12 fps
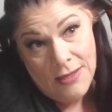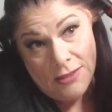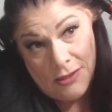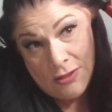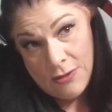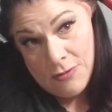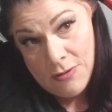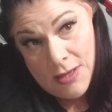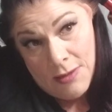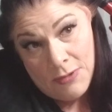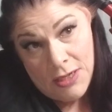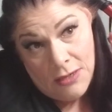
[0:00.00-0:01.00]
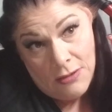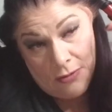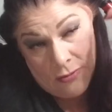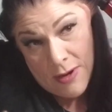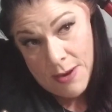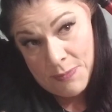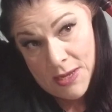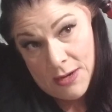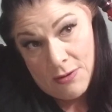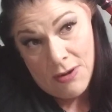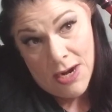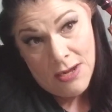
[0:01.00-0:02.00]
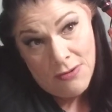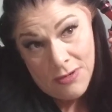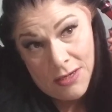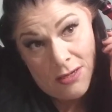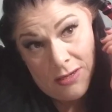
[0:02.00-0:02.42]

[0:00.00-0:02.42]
So I'm going to wrap that around.